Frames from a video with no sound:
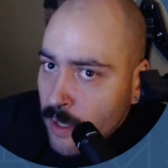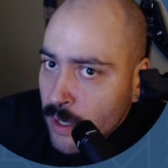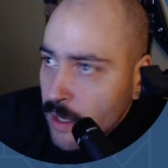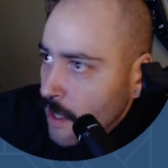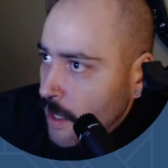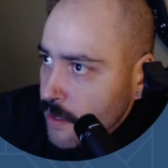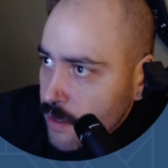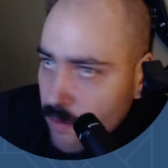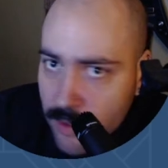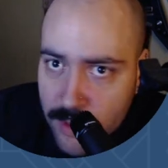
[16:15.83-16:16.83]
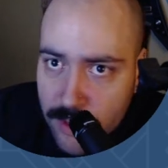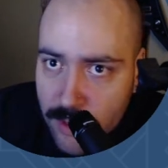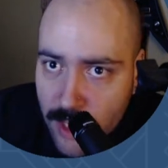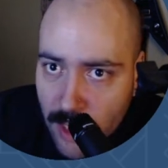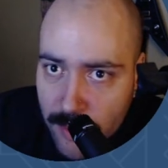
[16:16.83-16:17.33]
And so we'll just do
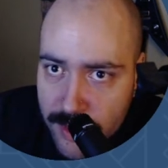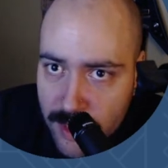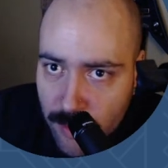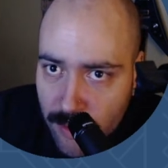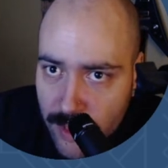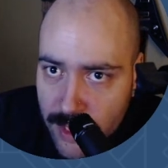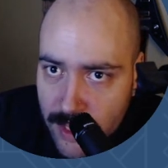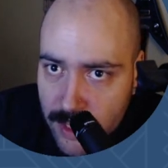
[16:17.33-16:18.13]
comma separated